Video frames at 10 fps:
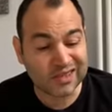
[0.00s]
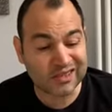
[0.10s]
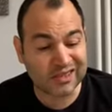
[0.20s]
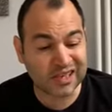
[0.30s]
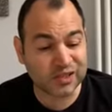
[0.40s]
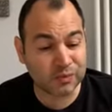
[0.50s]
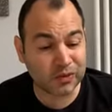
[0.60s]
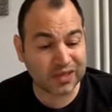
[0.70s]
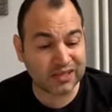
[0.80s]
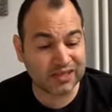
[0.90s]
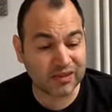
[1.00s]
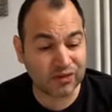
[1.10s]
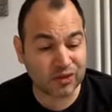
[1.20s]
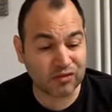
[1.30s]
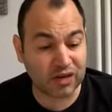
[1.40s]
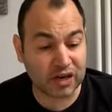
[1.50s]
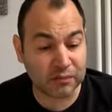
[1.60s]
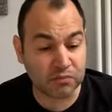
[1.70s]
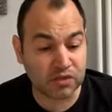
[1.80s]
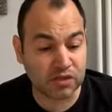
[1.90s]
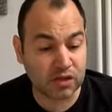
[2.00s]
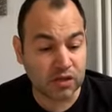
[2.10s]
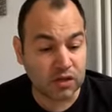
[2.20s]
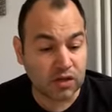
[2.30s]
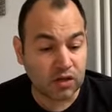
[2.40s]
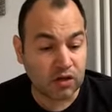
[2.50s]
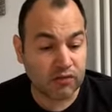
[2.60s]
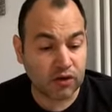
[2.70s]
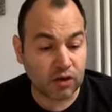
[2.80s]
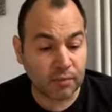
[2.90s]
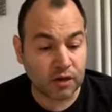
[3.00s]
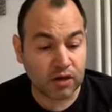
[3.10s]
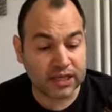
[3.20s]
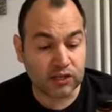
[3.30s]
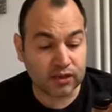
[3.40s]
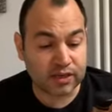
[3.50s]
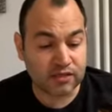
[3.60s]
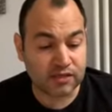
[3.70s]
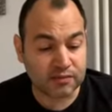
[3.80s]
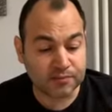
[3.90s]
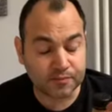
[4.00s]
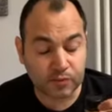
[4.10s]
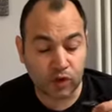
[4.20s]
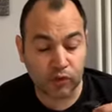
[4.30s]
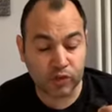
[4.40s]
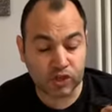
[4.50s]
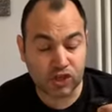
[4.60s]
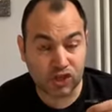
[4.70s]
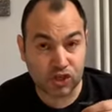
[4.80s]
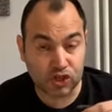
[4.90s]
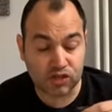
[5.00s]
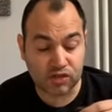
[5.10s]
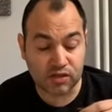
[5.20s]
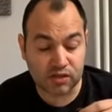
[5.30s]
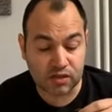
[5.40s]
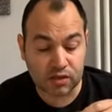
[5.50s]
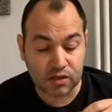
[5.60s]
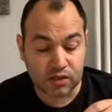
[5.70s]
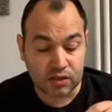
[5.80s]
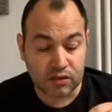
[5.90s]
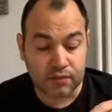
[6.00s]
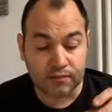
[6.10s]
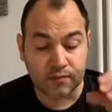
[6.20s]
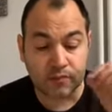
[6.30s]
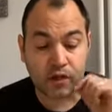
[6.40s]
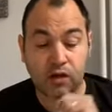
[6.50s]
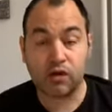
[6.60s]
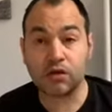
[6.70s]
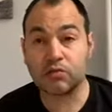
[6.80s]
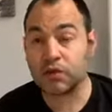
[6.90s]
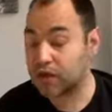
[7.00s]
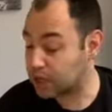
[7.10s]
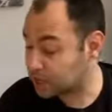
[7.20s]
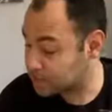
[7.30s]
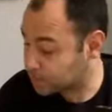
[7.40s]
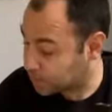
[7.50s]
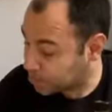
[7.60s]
6.7 grams of carbohydrates of which are sugars. Can't complain.